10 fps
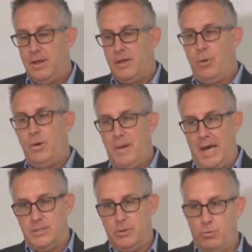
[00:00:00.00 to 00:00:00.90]
going
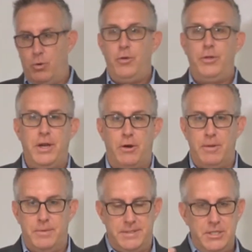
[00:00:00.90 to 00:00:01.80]
back to role theory
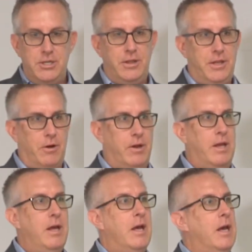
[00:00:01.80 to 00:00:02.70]
and position
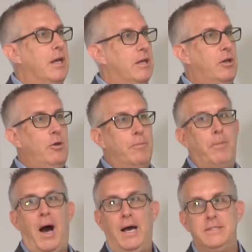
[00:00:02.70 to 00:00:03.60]
theory, you
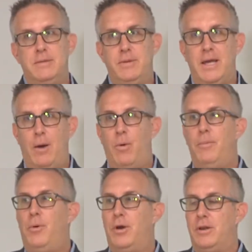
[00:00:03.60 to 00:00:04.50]
possibly at one
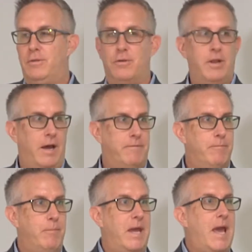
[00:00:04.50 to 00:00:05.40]
point in your life
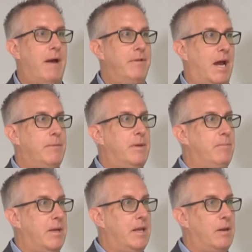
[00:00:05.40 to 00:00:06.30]
may have an IEP
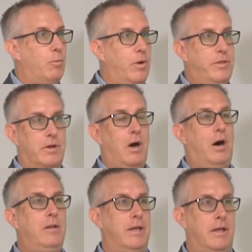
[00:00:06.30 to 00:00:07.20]
meeting with a
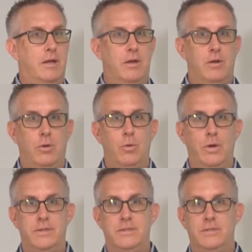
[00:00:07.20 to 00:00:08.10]
colleague
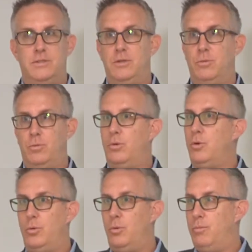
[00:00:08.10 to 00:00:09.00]

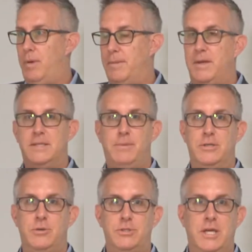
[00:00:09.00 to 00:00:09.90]
who might be a
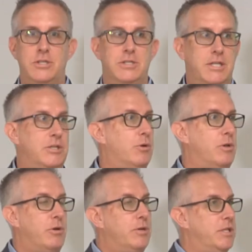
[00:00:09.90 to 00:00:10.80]
special education teacher
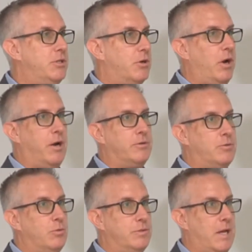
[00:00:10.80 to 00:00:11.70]
in your district or your
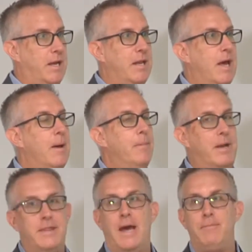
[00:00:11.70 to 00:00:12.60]
school site.
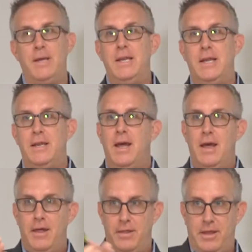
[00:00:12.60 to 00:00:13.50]
But at that meeting,
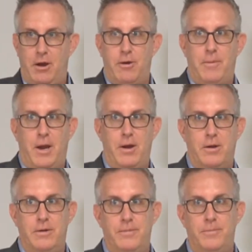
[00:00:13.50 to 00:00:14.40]
they are a
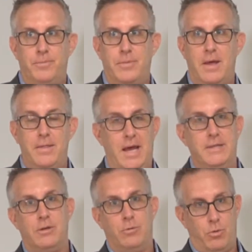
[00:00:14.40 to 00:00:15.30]
parent, and
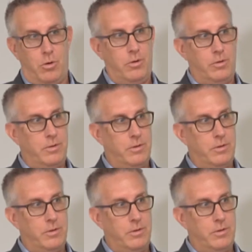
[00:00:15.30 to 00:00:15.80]
that's their role.